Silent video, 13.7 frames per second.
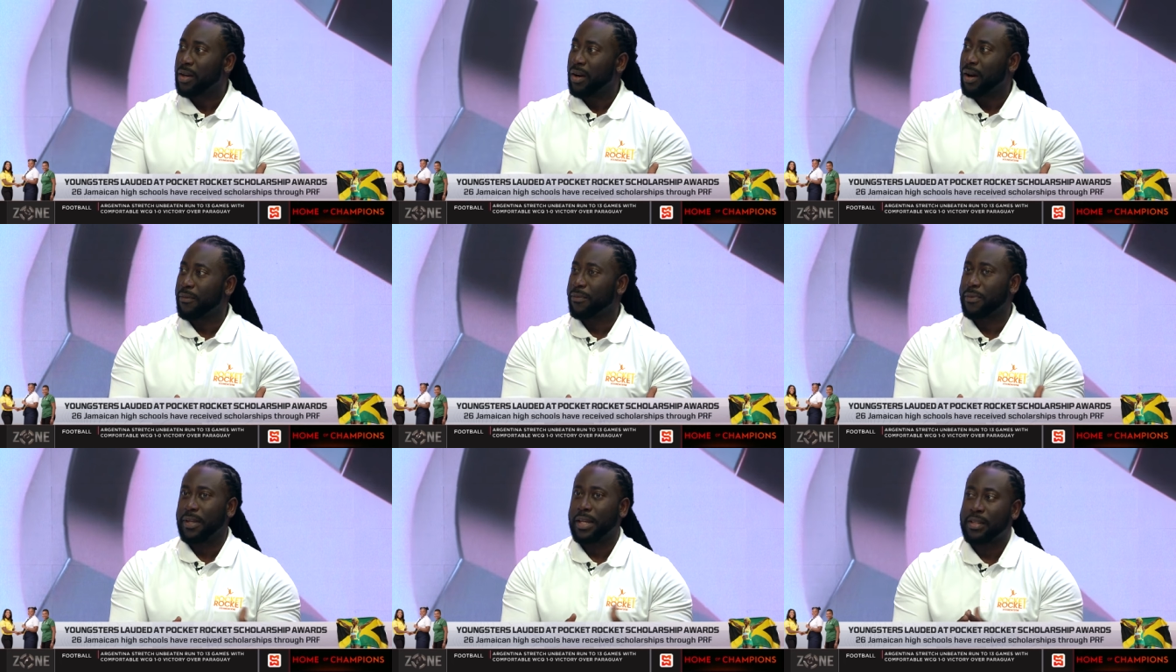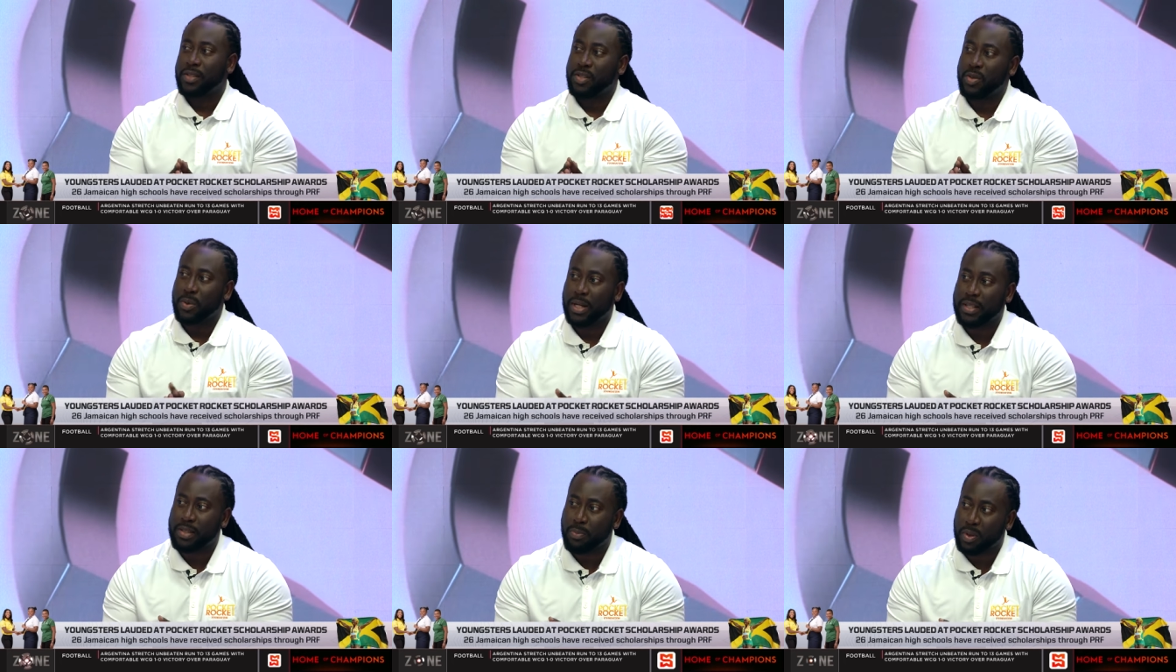of the
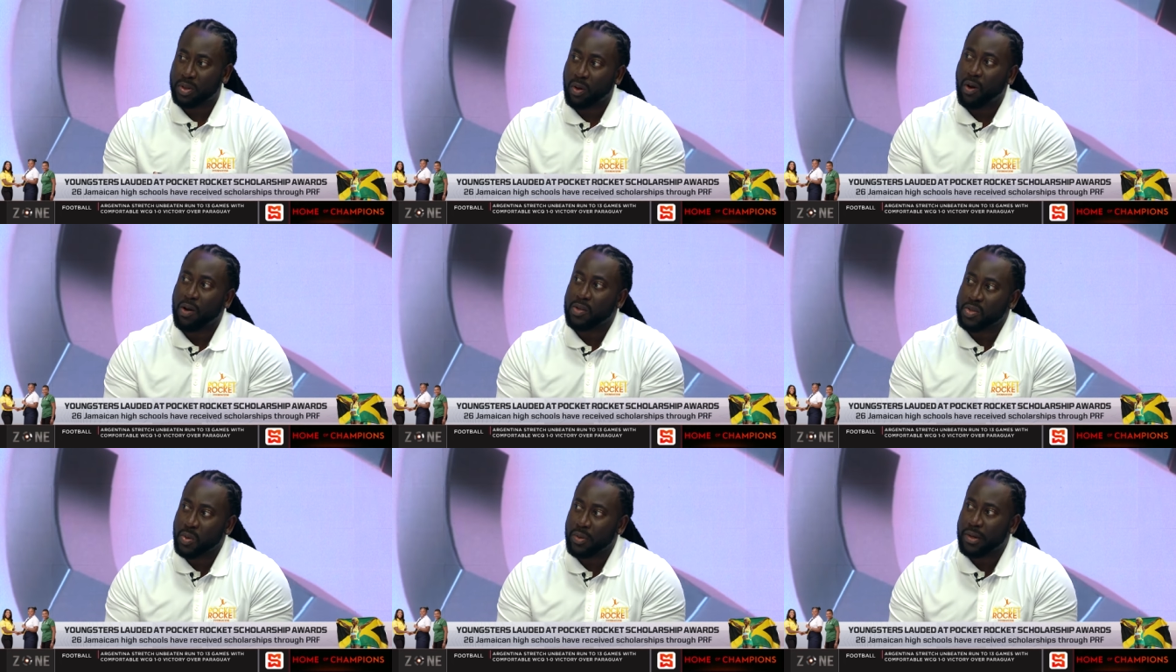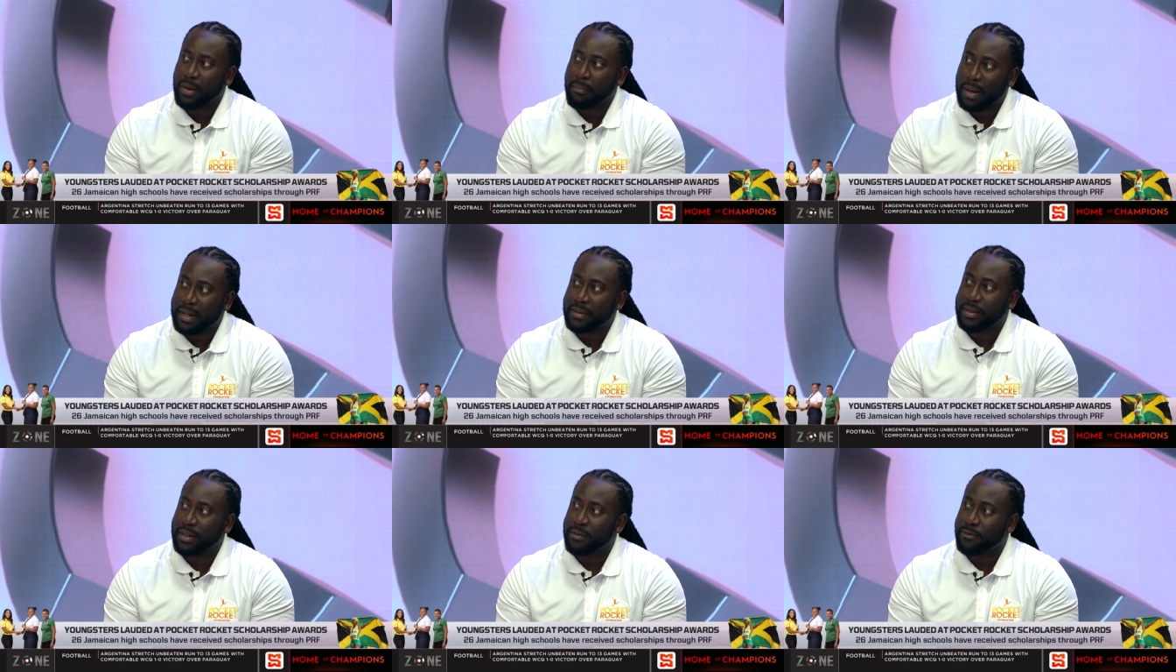students, but also their
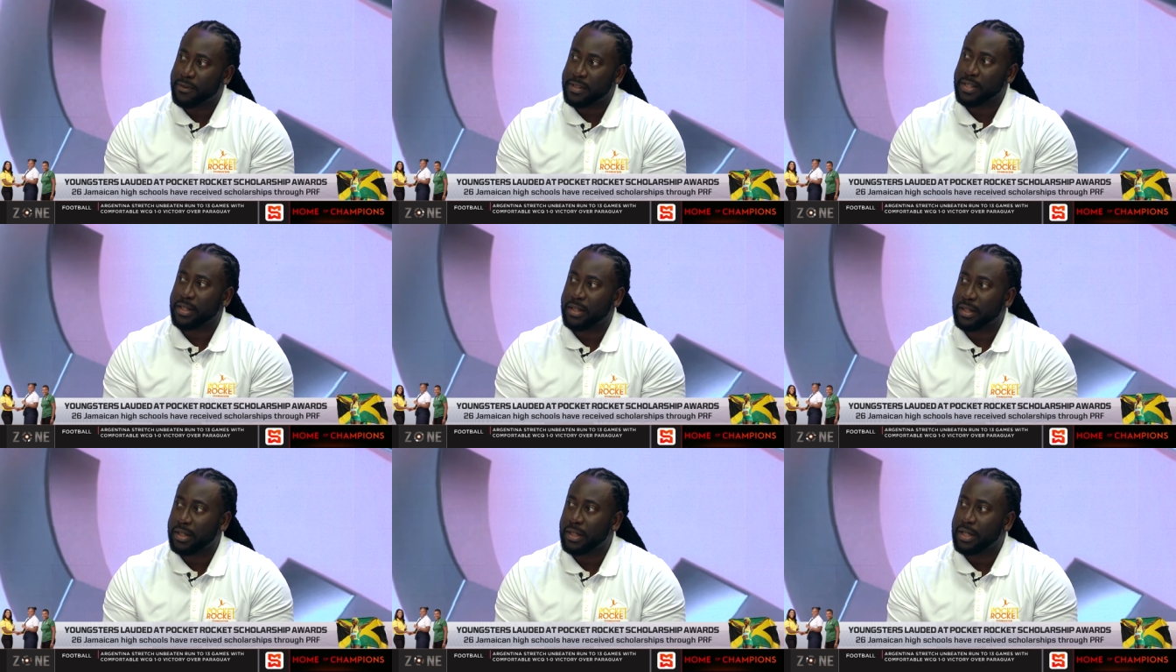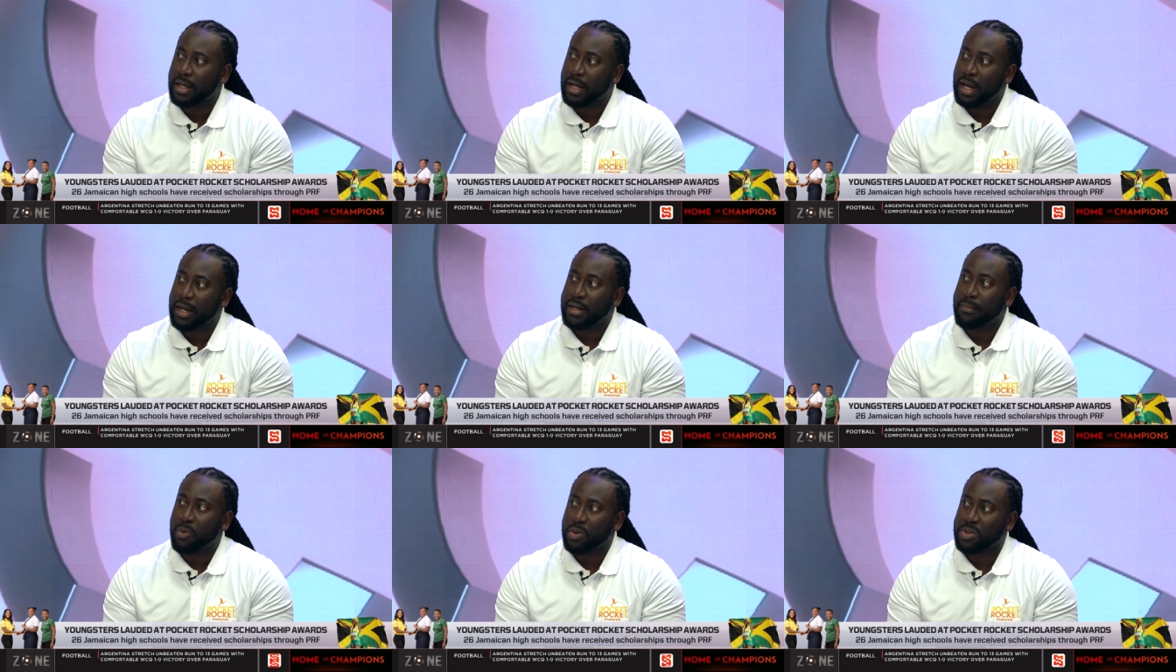mental, physical, mm. and
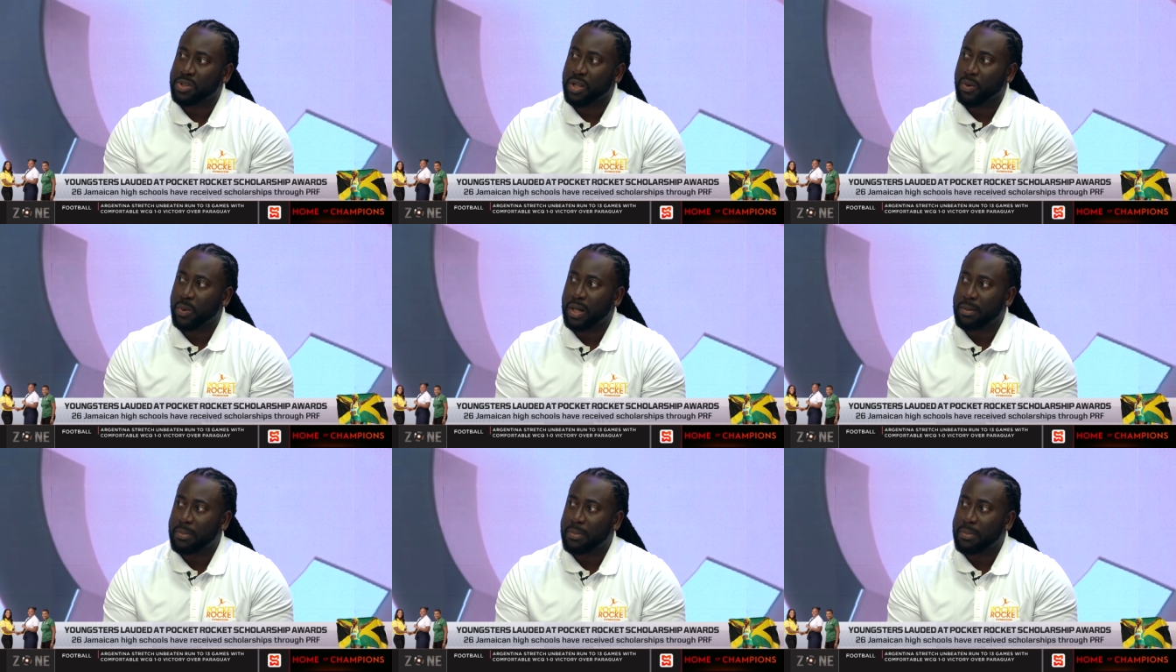emotional well